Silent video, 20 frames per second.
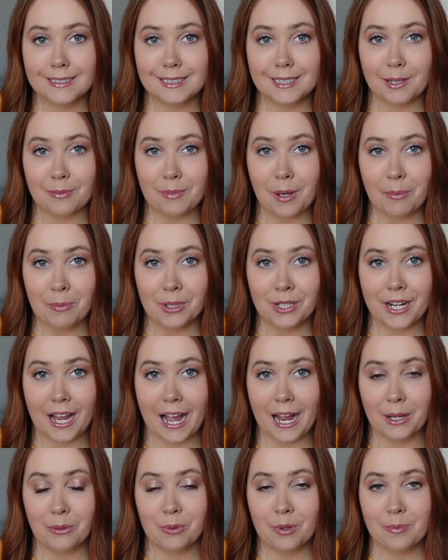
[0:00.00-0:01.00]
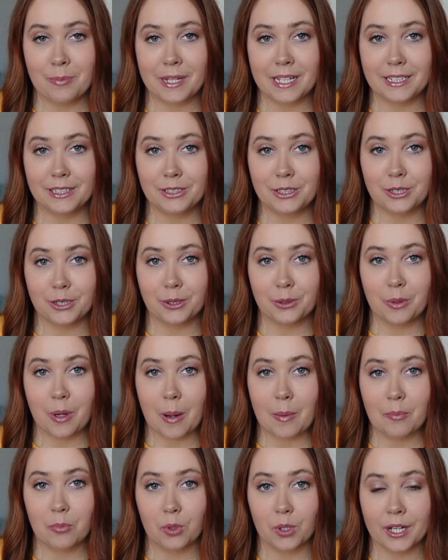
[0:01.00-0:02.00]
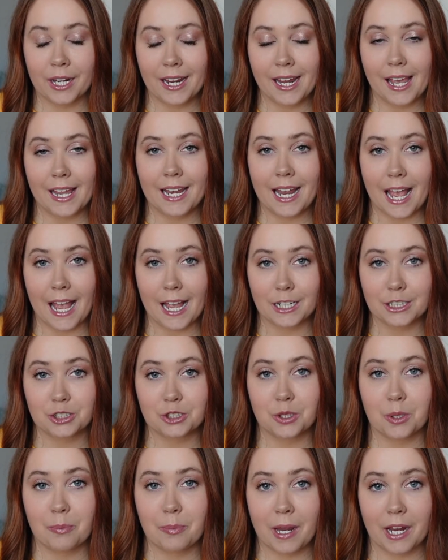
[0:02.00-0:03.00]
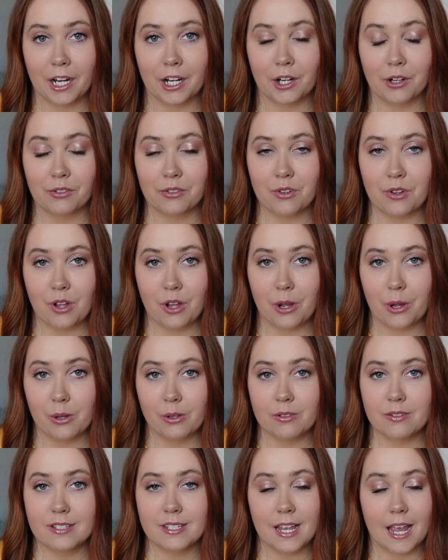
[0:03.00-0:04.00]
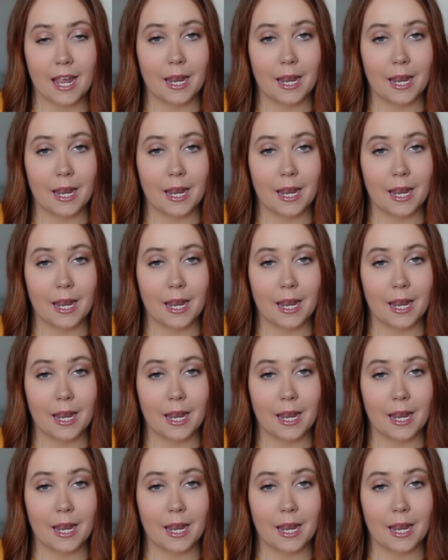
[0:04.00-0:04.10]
Tip number 9 would be to bring an extra pair of clothes